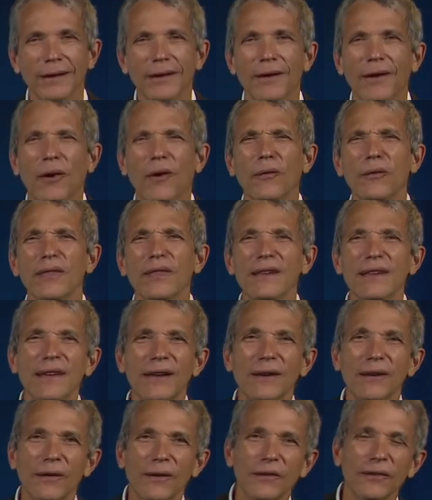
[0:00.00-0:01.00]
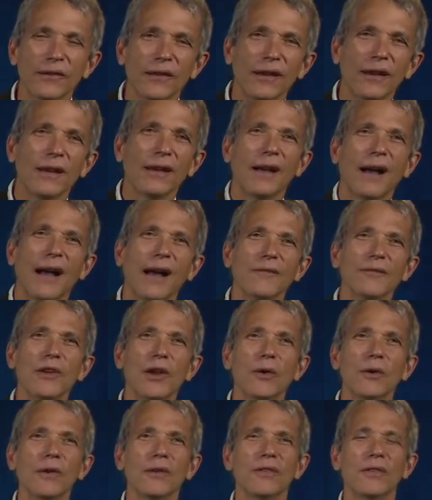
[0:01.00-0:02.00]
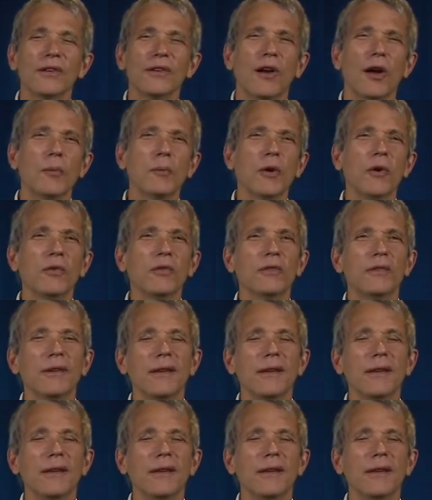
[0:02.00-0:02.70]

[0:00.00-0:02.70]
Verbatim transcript: Over the years, I've noticed an almost